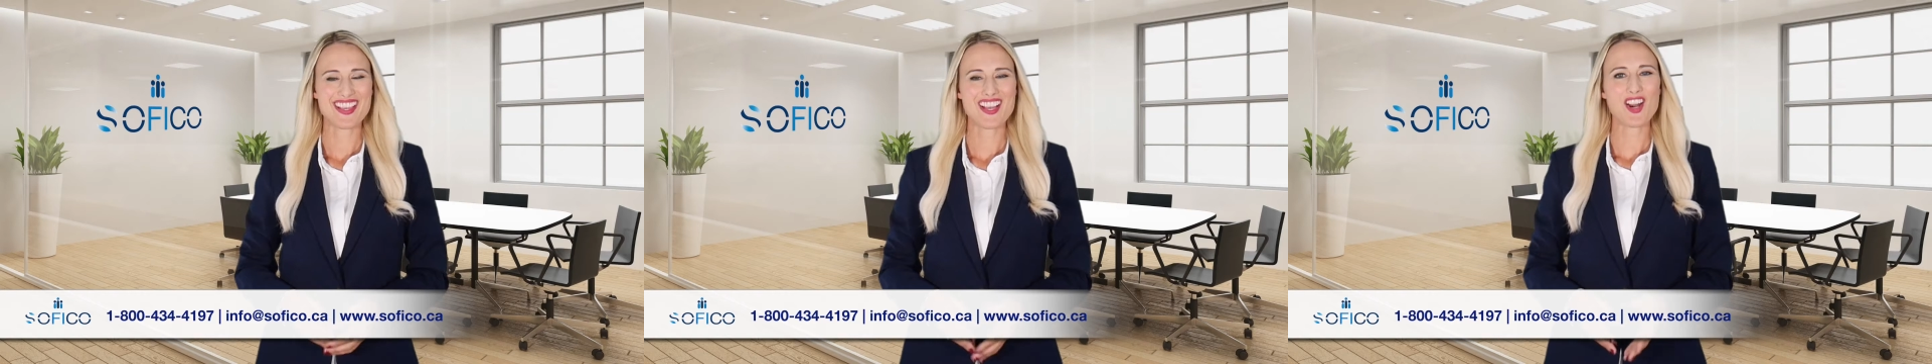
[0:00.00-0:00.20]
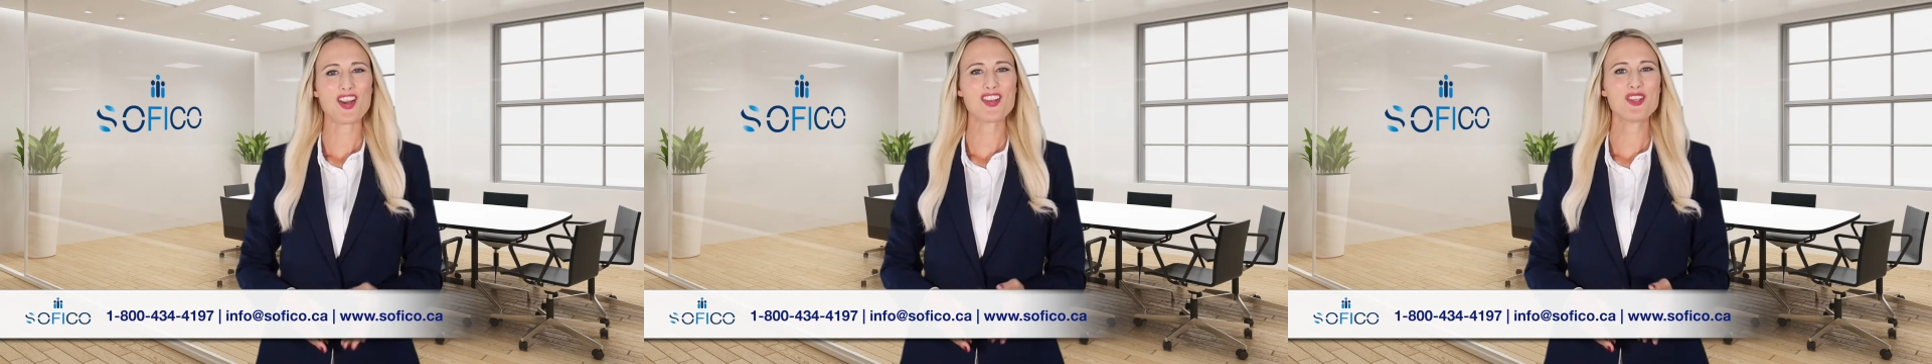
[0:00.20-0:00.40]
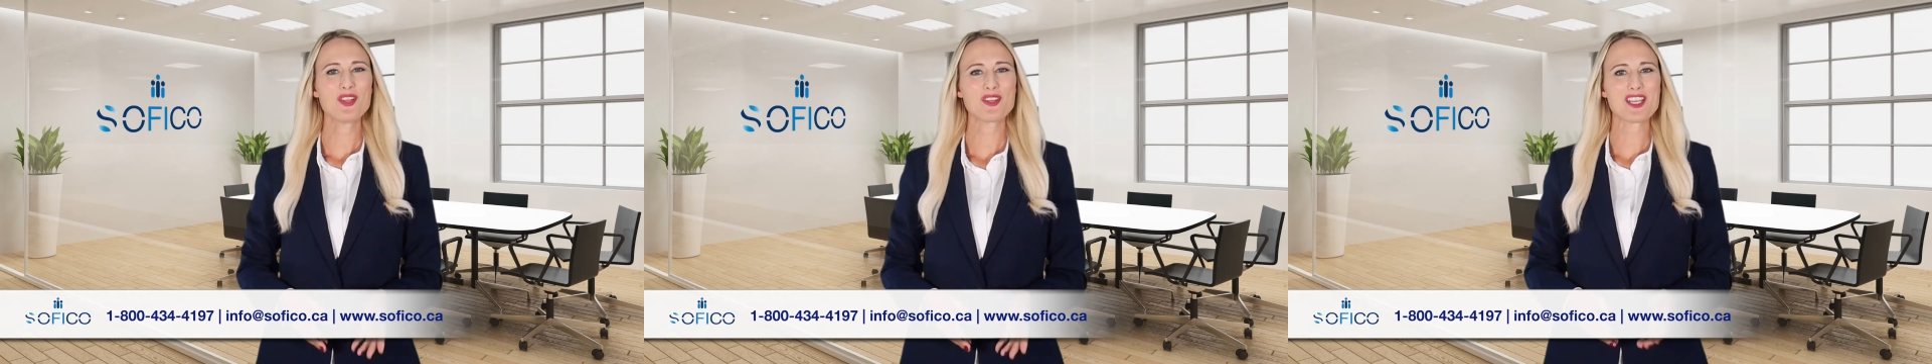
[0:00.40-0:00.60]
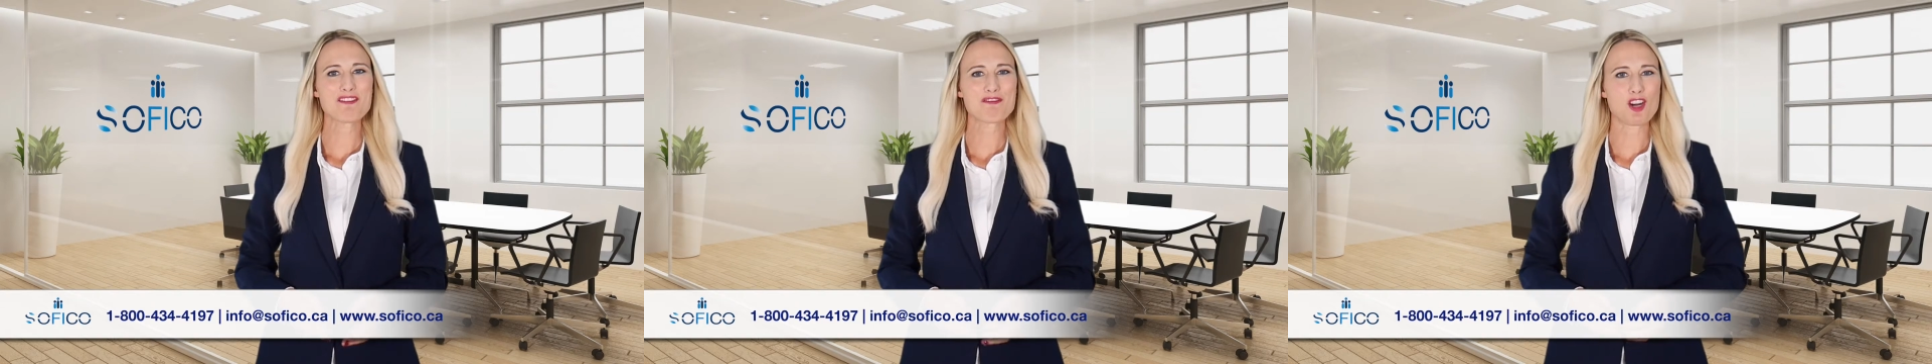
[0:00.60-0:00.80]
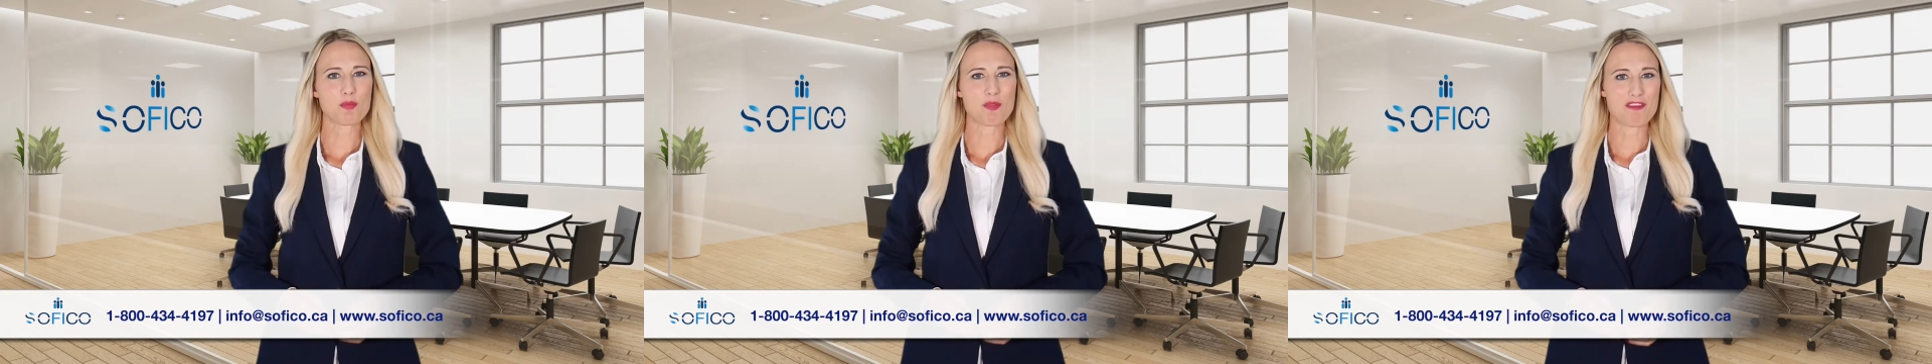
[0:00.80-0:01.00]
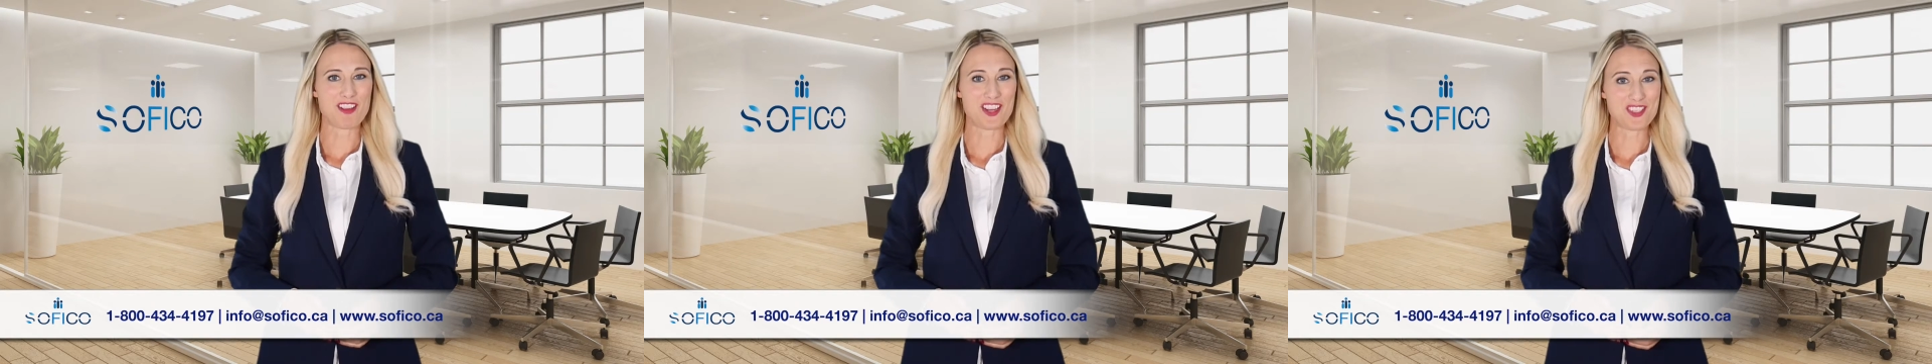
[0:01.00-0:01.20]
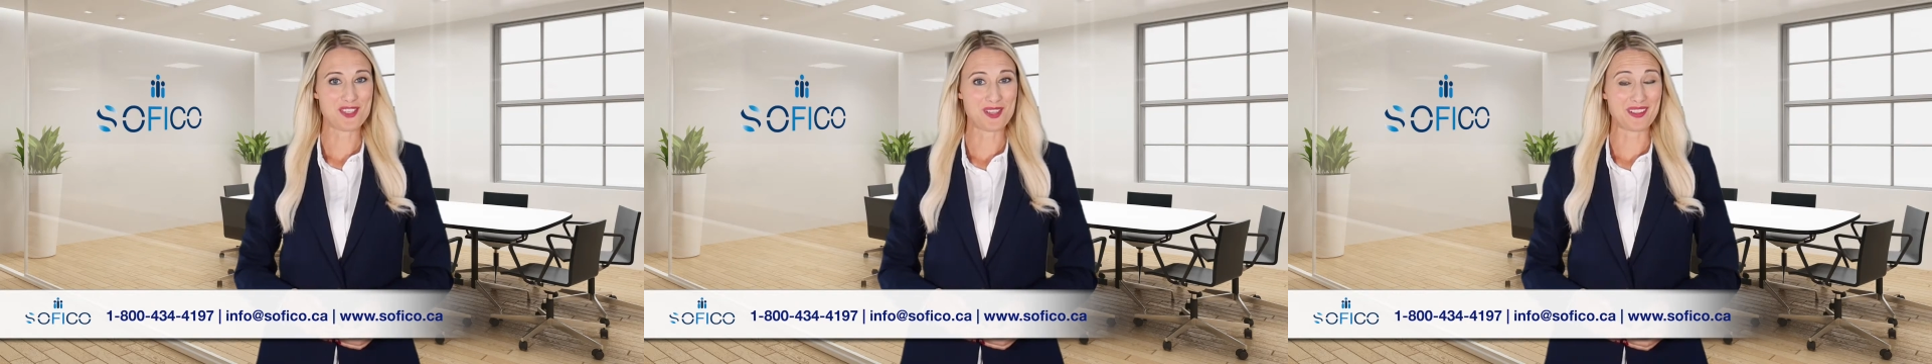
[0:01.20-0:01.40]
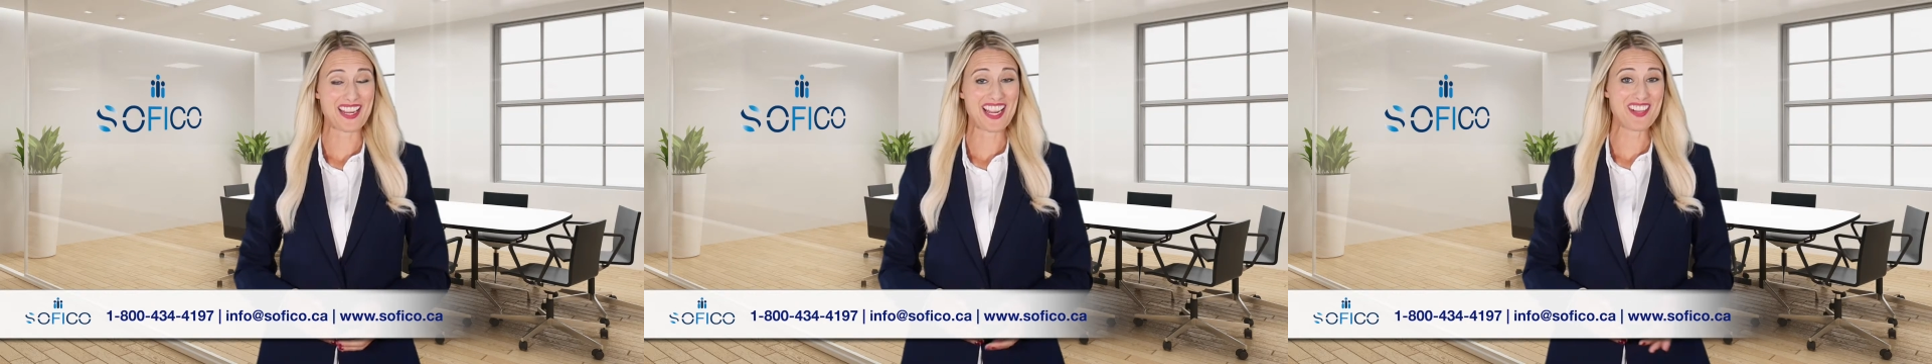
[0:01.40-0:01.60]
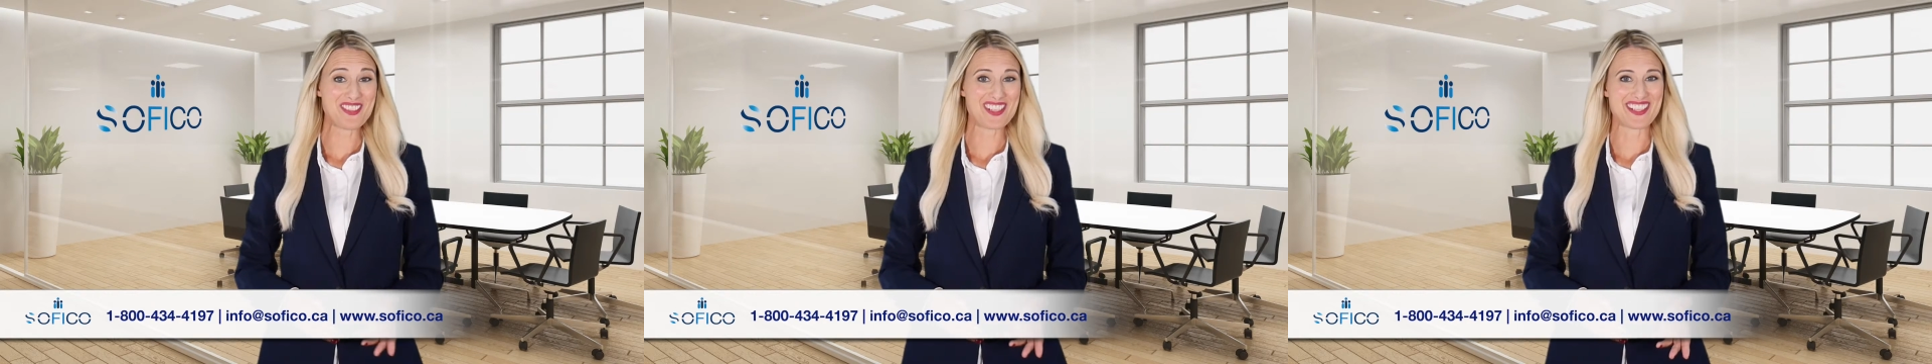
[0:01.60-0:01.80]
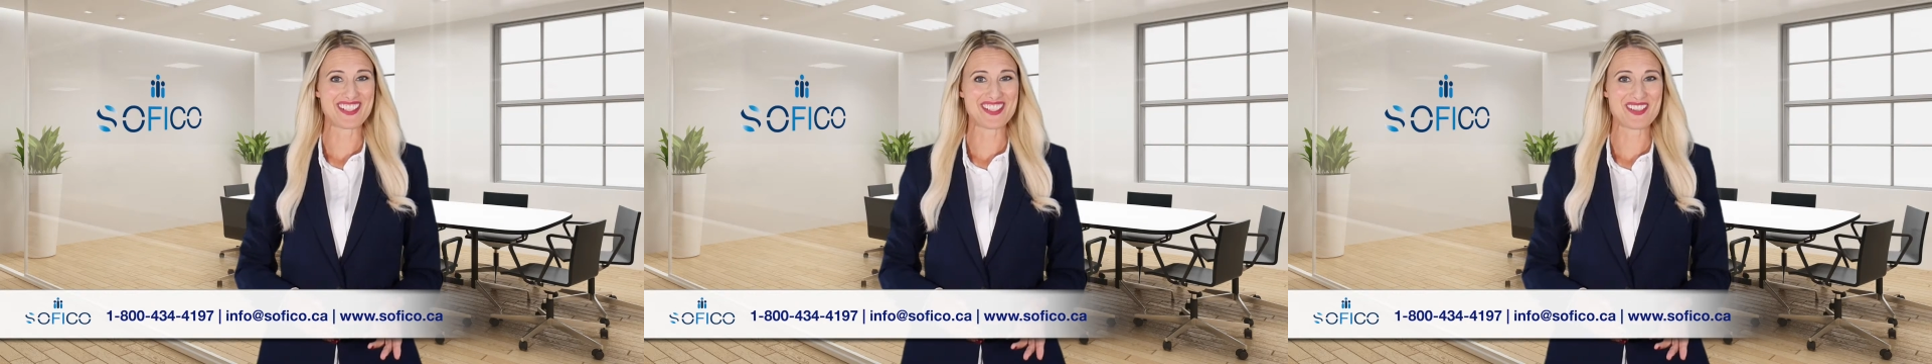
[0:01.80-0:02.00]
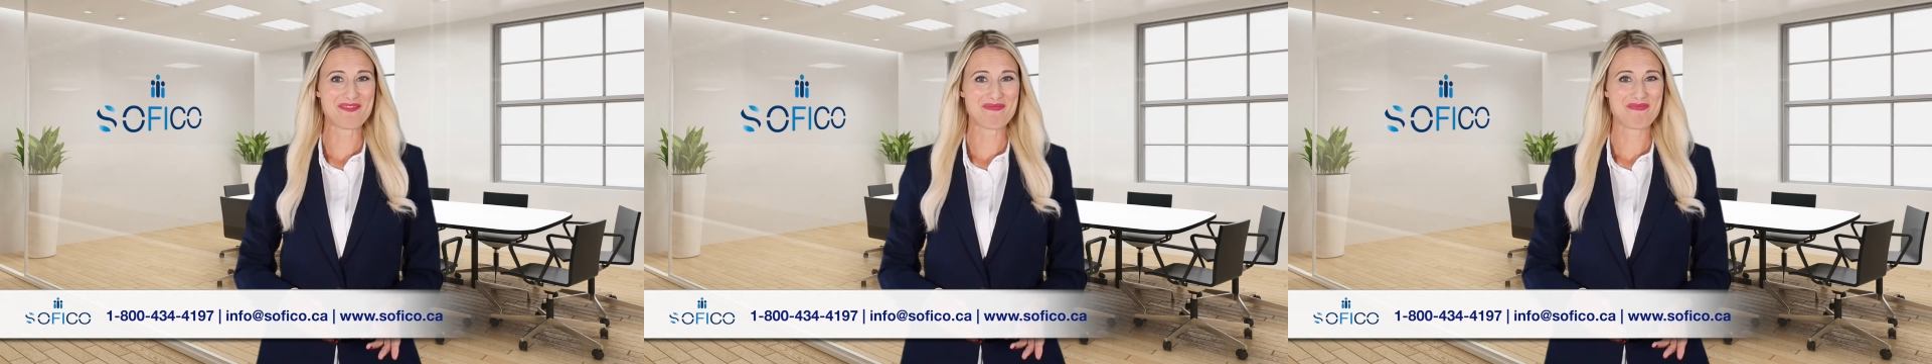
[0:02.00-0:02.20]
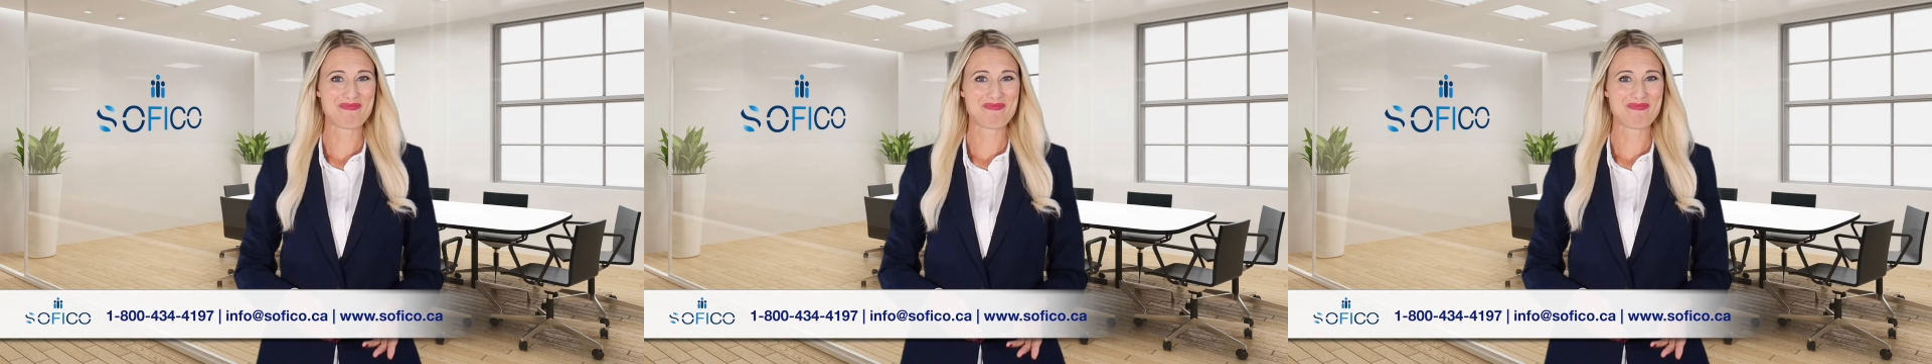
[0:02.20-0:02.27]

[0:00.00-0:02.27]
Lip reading: Are you looking for a professional accountant?